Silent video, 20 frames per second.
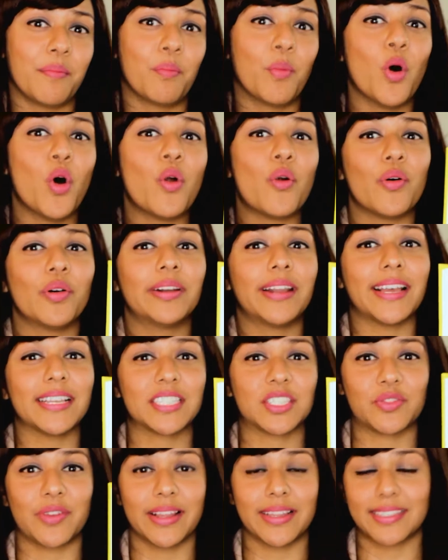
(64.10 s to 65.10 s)
more on our
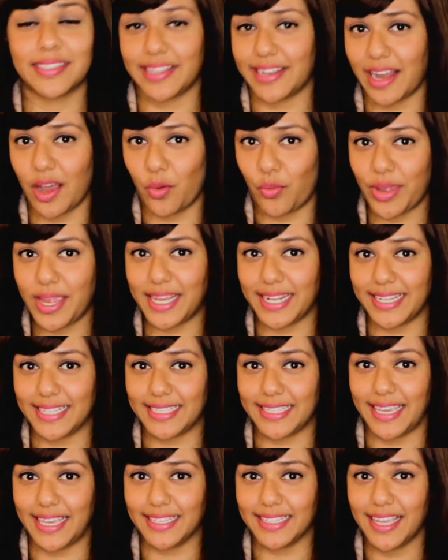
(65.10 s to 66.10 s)
strengths than our
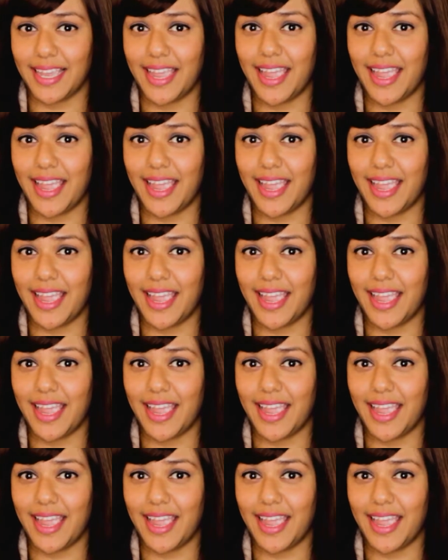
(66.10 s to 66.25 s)
weaknesses.